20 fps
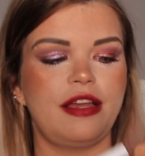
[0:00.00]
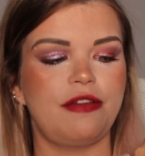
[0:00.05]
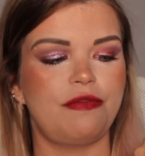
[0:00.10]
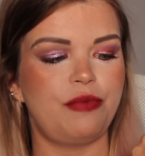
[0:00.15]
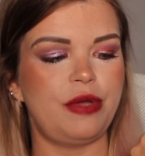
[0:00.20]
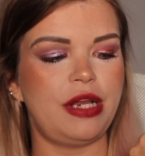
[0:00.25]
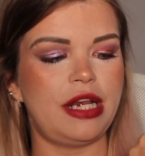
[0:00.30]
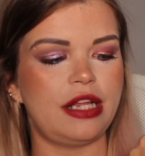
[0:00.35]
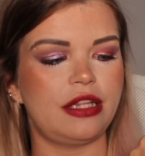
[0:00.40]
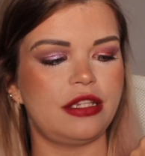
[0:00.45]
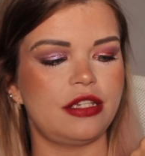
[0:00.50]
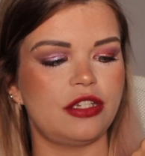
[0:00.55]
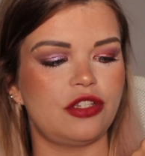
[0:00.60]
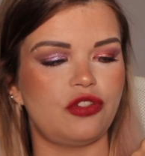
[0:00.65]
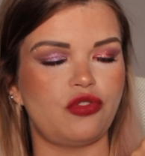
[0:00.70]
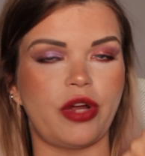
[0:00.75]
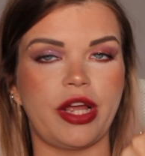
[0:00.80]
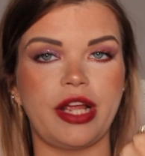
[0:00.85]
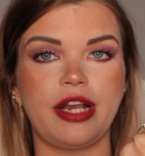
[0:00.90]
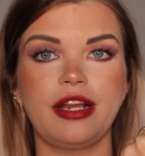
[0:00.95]
If we let this
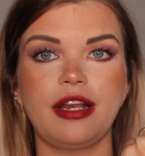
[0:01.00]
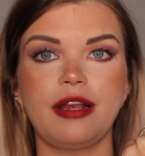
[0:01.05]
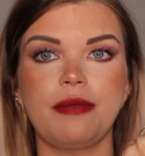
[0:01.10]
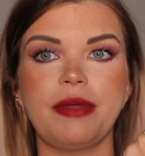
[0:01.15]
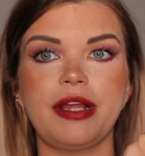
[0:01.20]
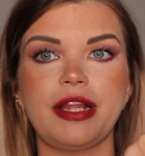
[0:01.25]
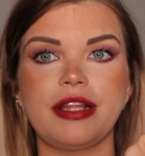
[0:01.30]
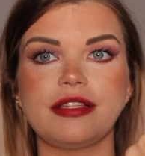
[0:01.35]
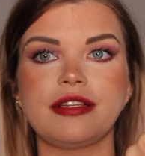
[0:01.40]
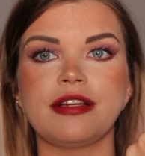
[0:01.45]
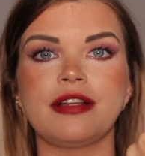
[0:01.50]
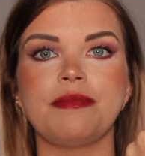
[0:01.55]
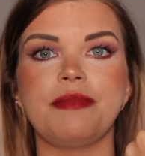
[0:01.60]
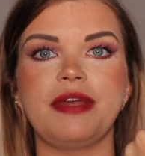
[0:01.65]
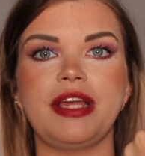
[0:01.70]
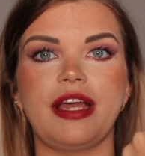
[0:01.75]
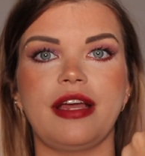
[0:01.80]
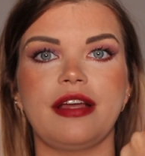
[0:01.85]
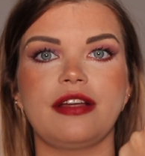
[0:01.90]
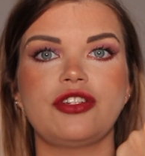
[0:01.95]
dry a little bit, it's gonna
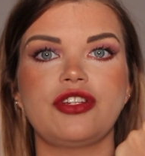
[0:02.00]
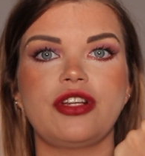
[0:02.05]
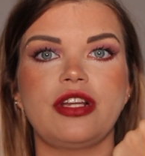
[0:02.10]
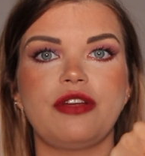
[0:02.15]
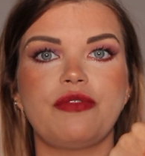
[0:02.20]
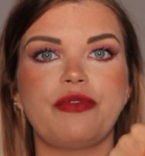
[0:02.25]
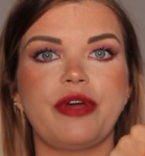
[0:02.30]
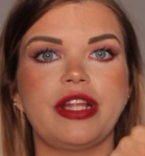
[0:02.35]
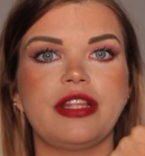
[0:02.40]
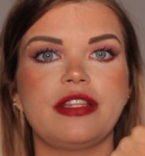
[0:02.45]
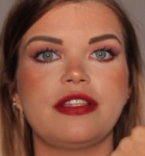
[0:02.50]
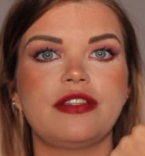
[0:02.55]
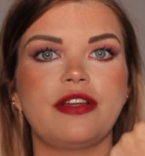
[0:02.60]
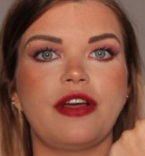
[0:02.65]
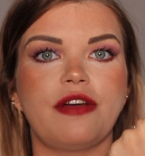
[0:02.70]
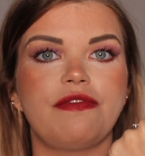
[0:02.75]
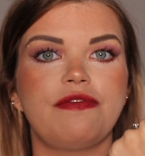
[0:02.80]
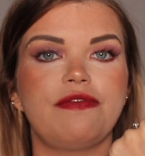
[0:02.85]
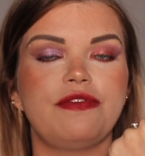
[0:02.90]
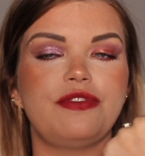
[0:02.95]
be actually quite
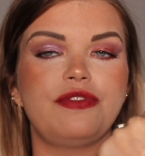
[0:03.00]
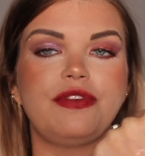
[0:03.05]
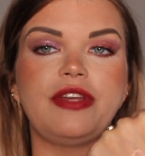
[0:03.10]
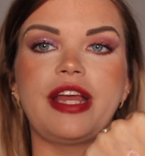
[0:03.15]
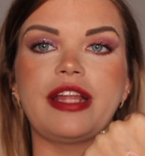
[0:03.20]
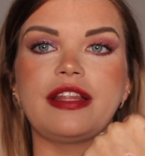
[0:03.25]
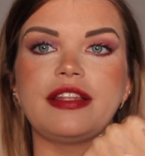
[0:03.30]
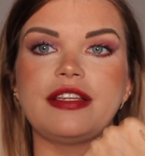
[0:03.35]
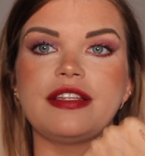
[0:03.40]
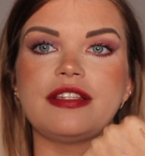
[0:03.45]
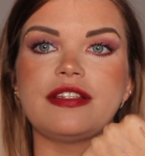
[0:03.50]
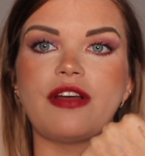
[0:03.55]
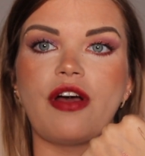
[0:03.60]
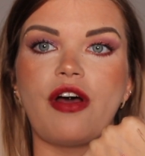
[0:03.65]
tough to get this